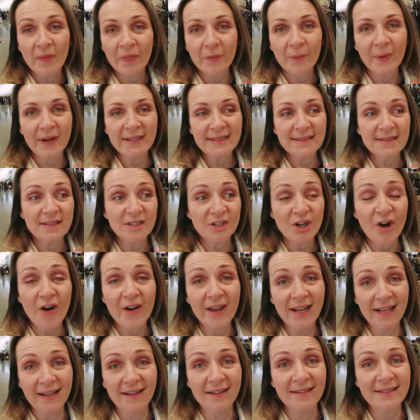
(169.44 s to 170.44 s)
on the way to the
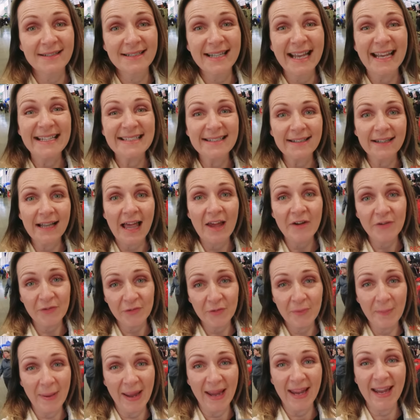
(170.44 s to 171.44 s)
toilets. He's
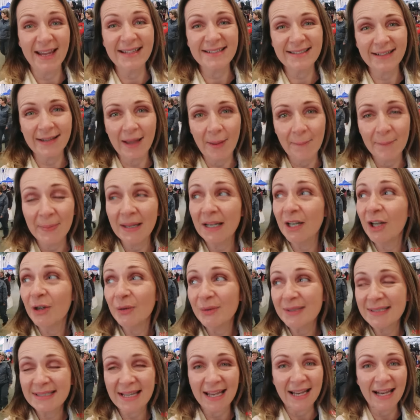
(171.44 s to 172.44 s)
left me, he's let me
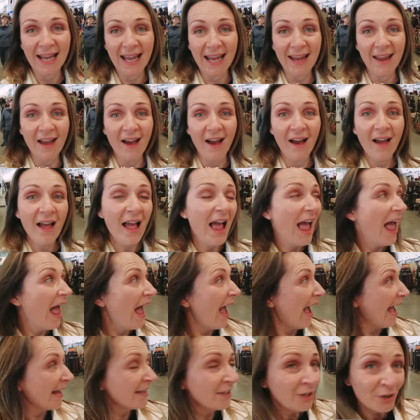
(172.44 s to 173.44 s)
loose in here.
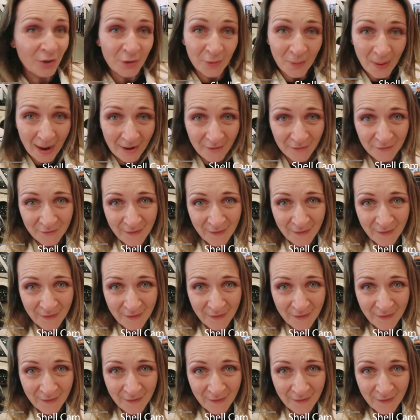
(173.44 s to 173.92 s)
And look what I